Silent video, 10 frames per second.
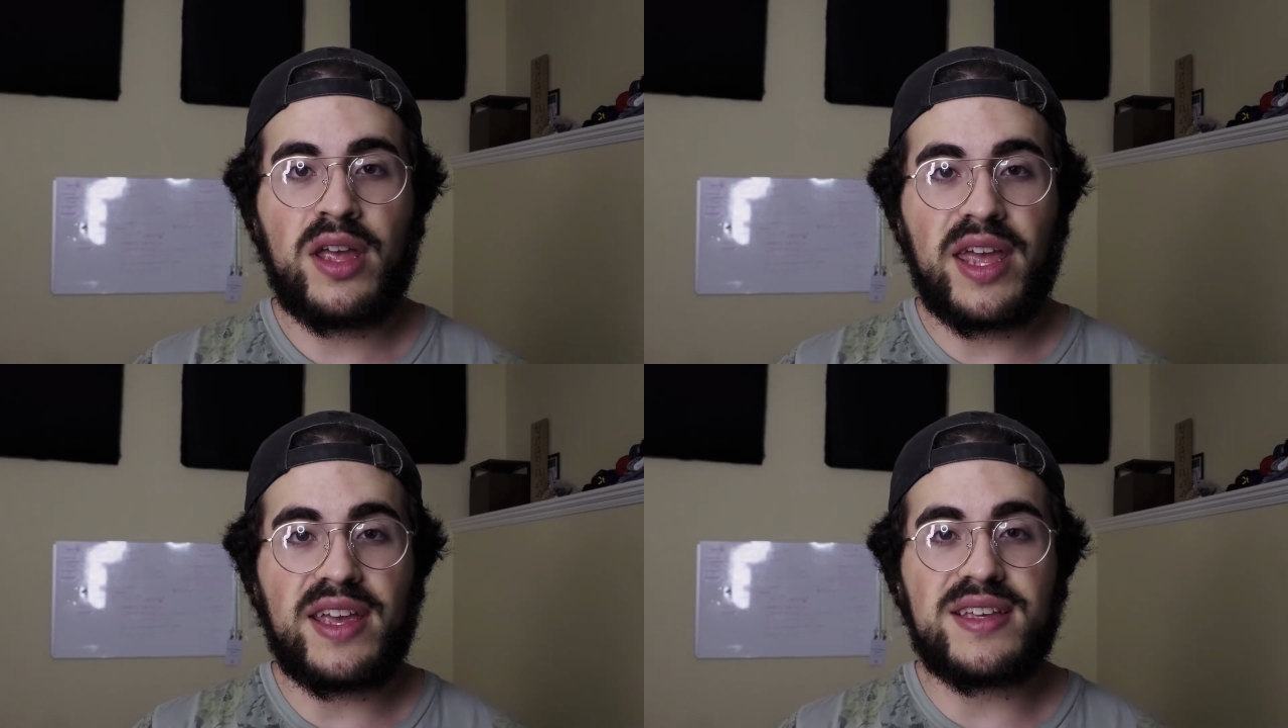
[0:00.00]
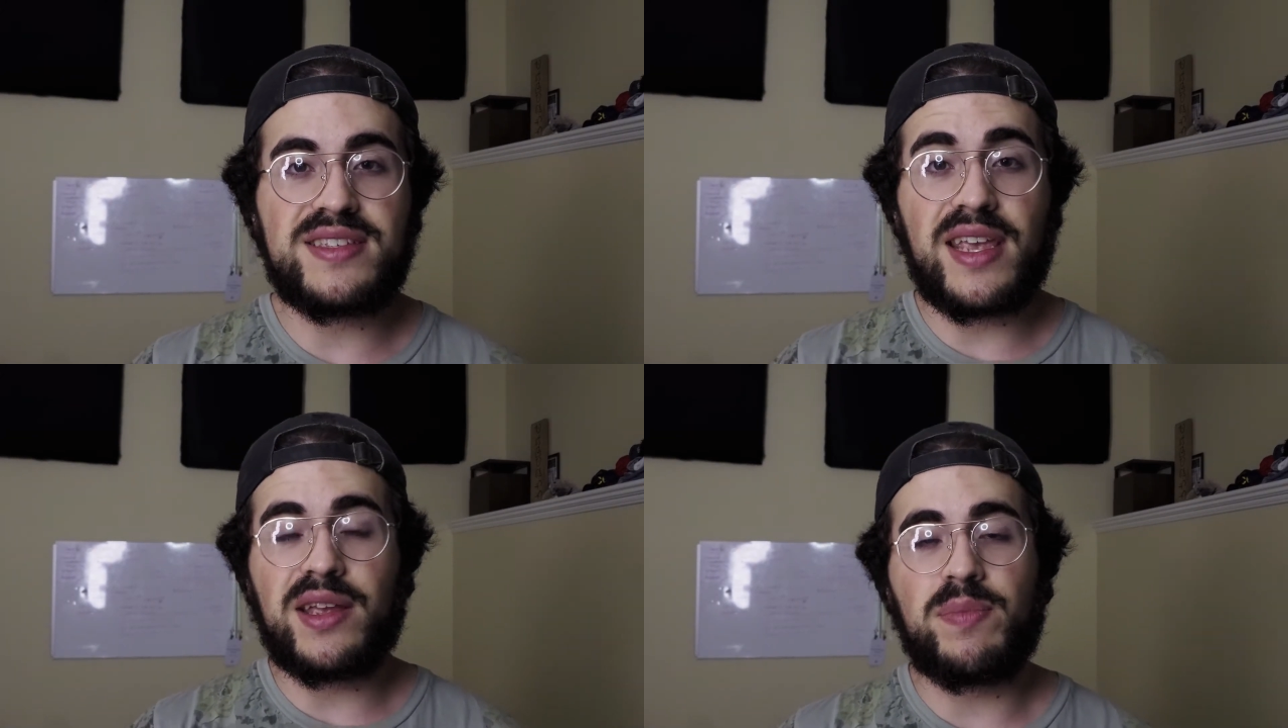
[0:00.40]
is
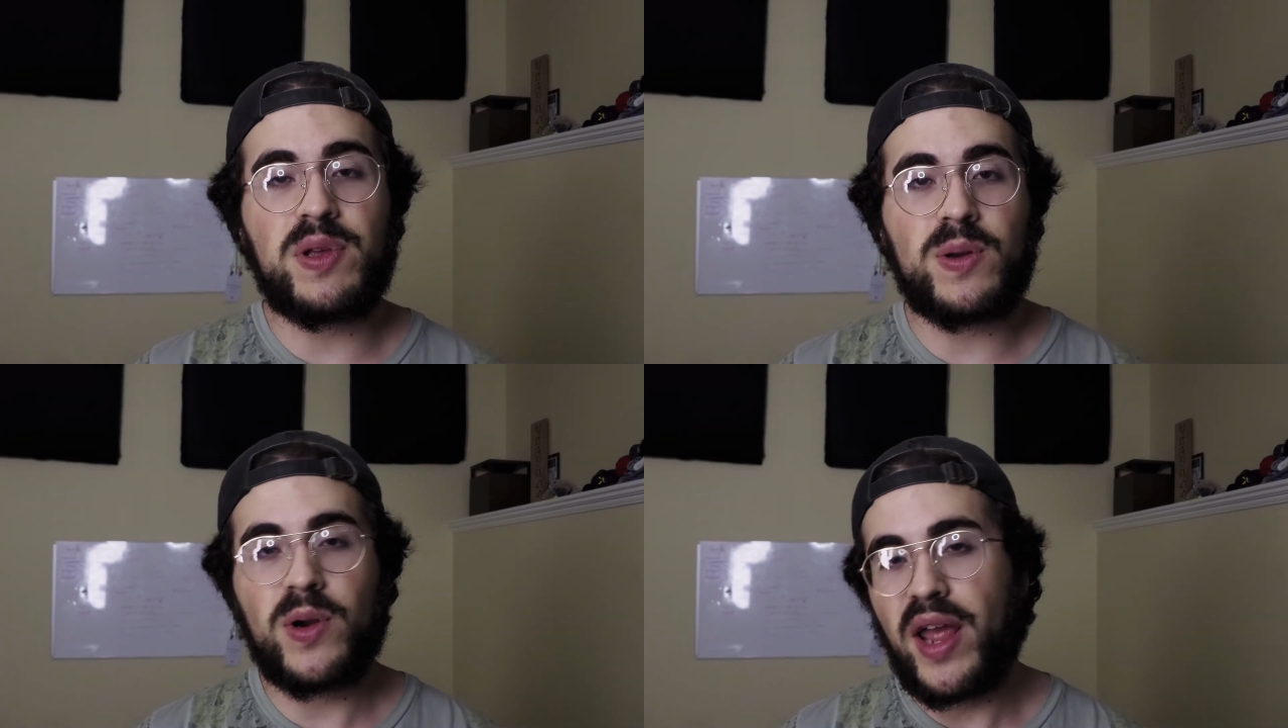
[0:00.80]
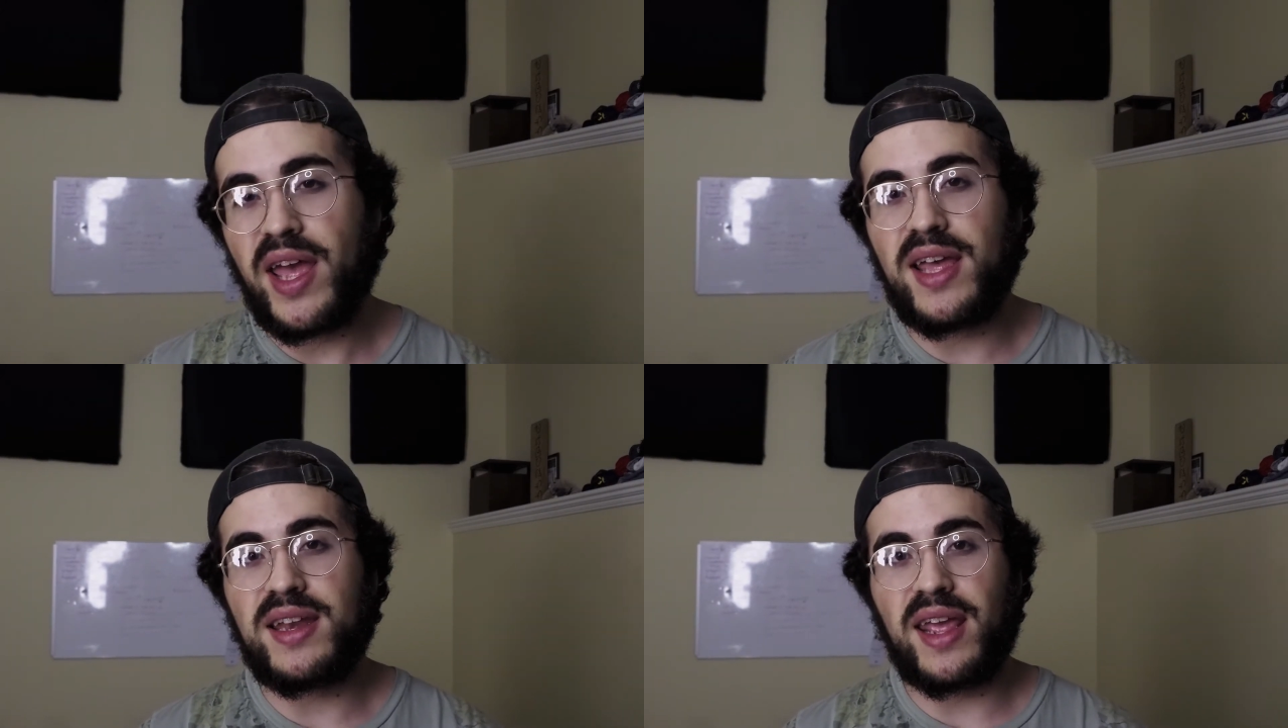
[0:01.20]
a computer
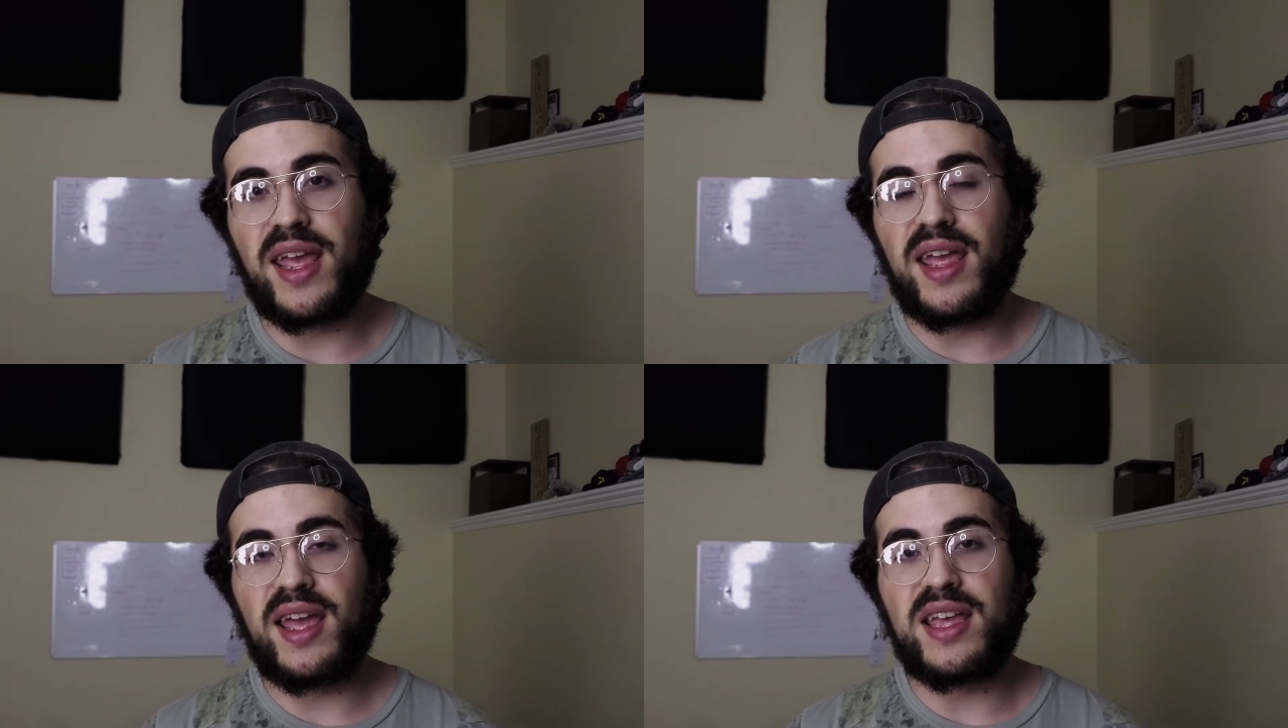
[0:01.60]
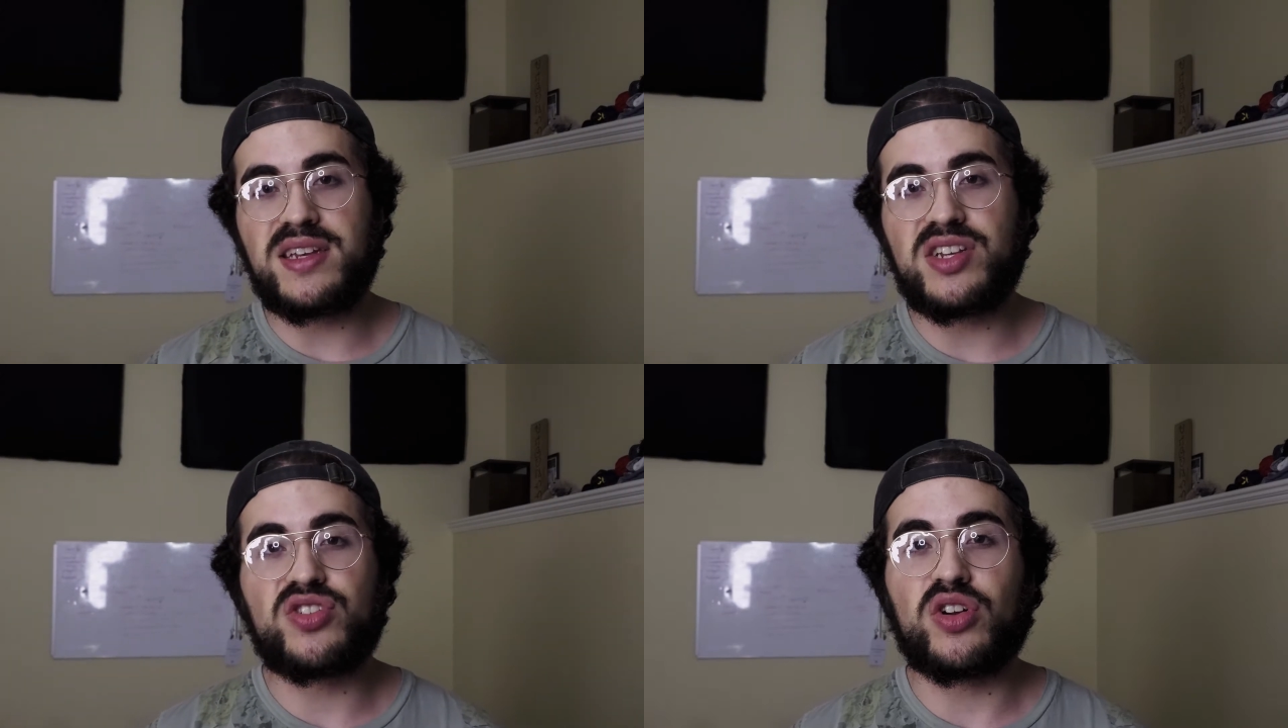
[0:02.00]
and a
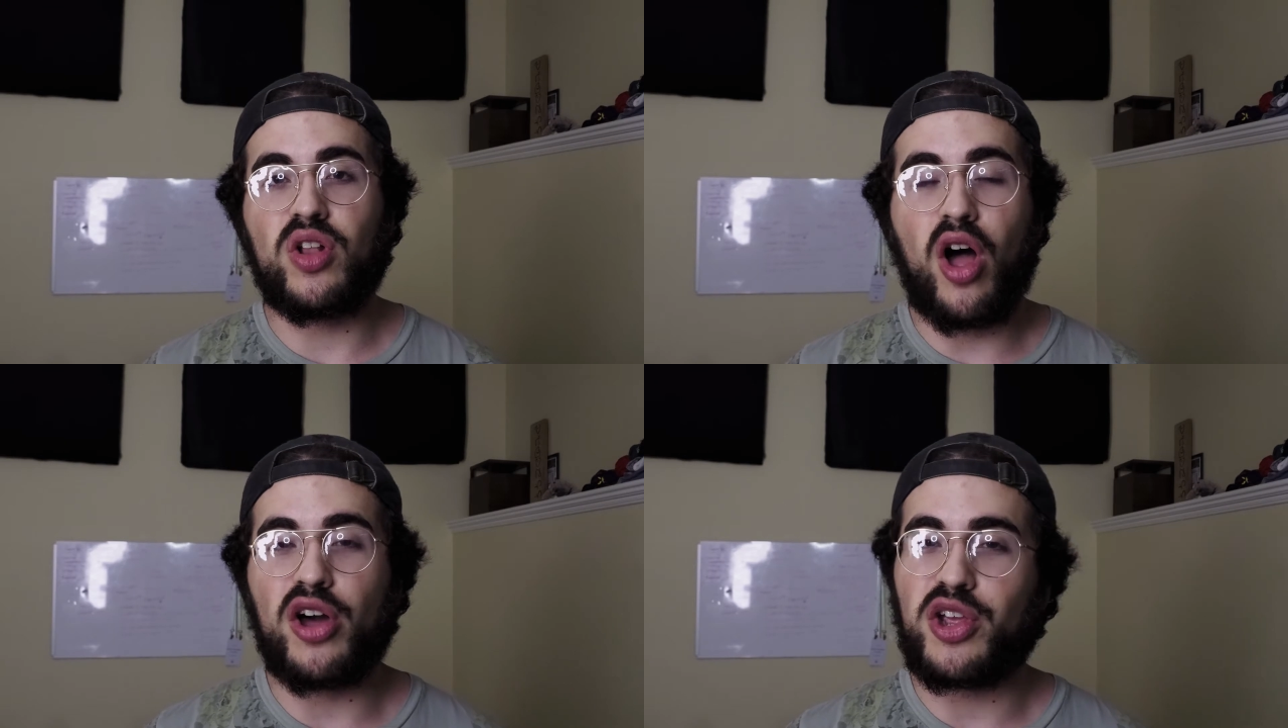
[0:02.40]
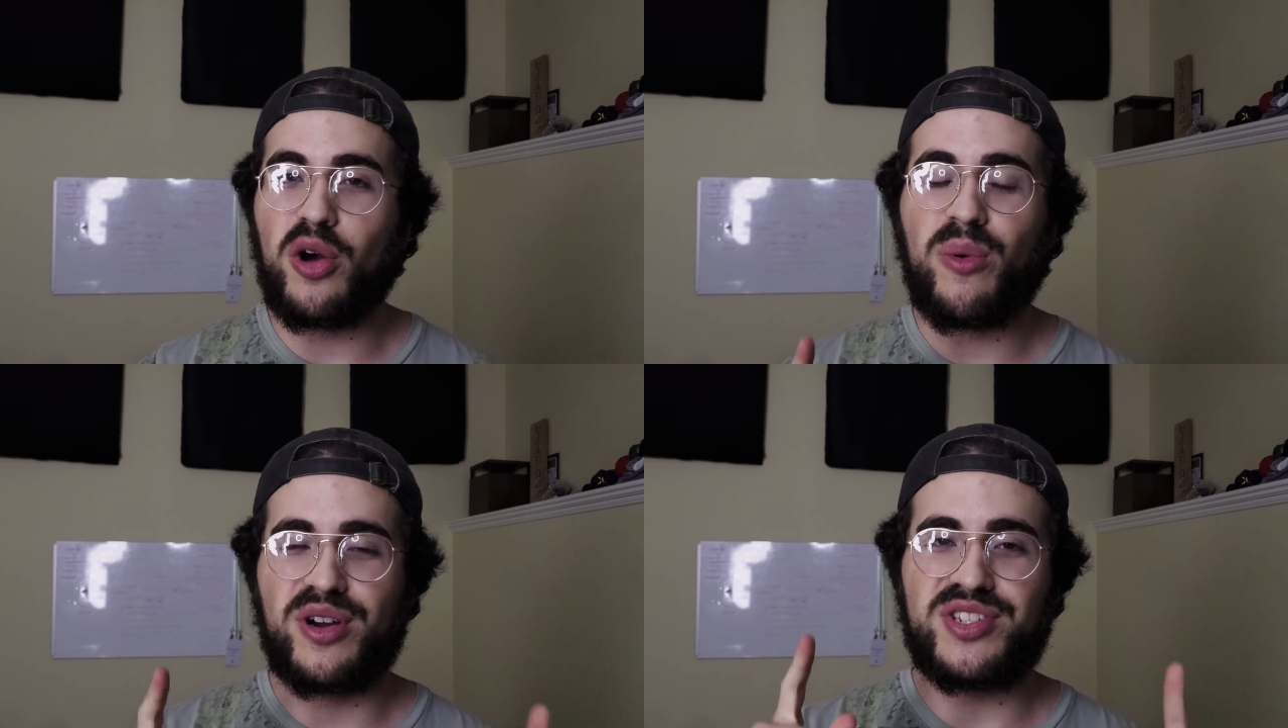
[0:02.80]
digital audio
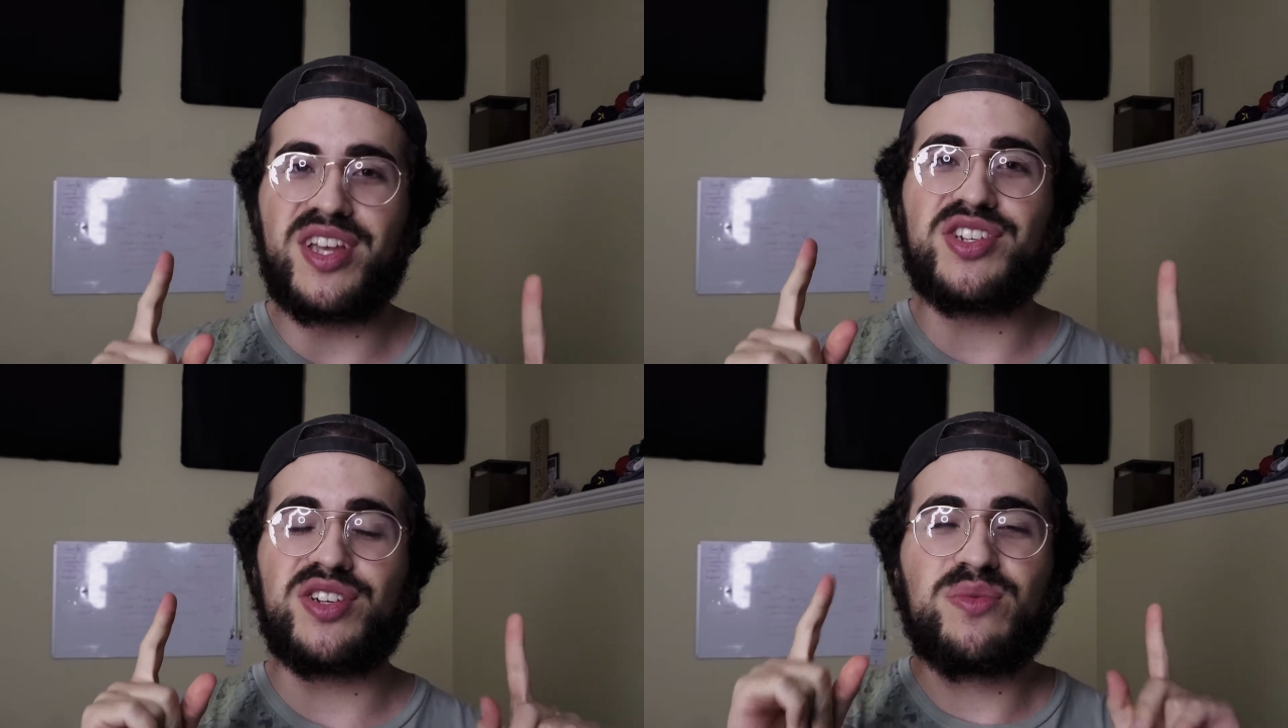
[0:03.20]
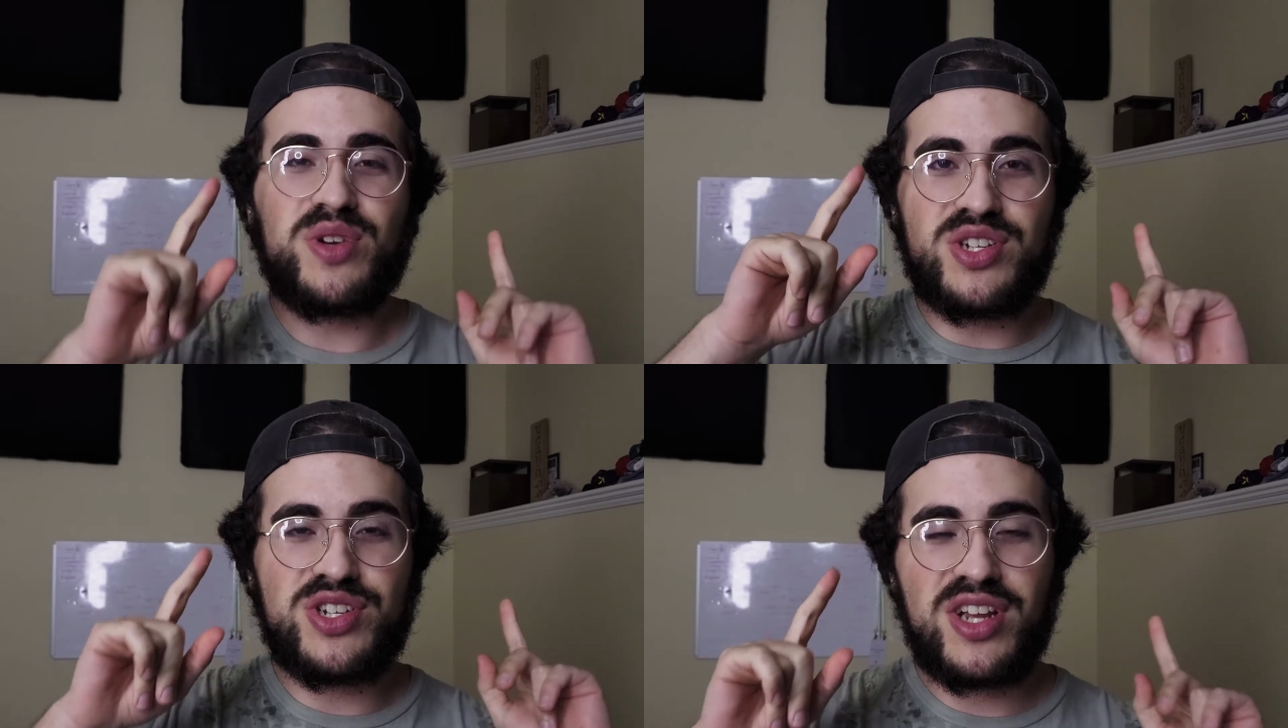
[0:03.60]
workstation,
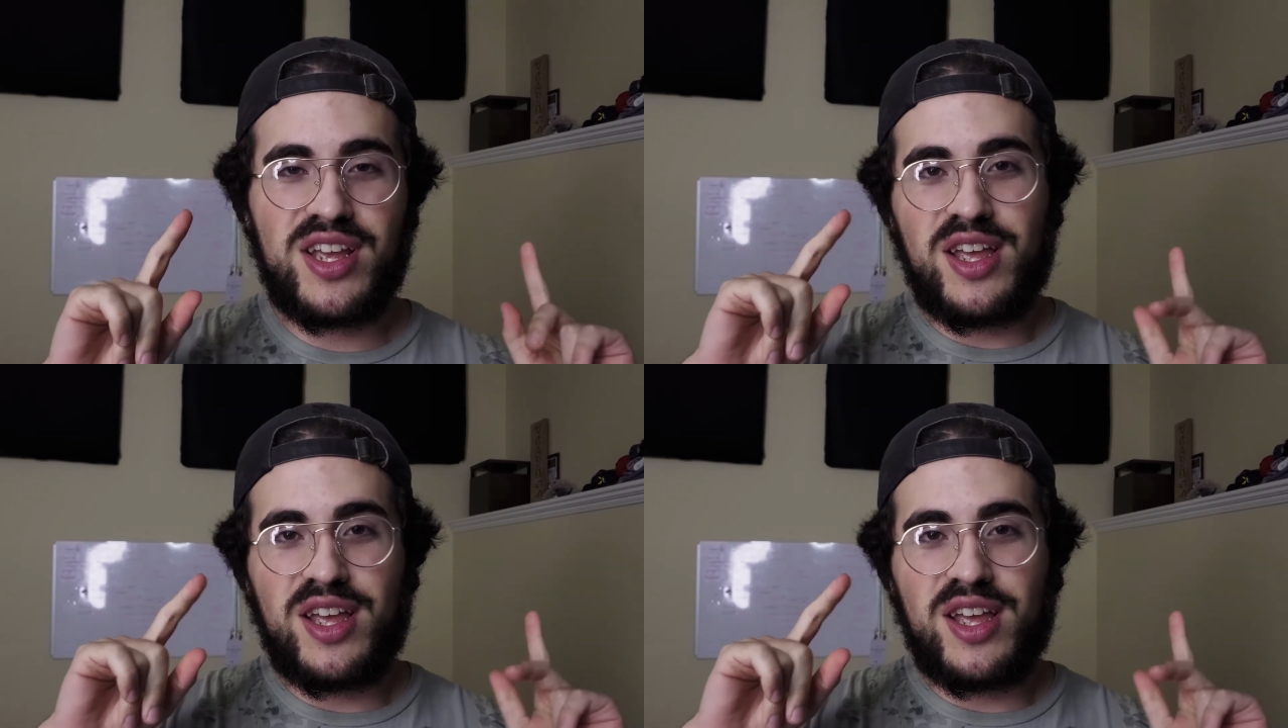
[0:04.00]
which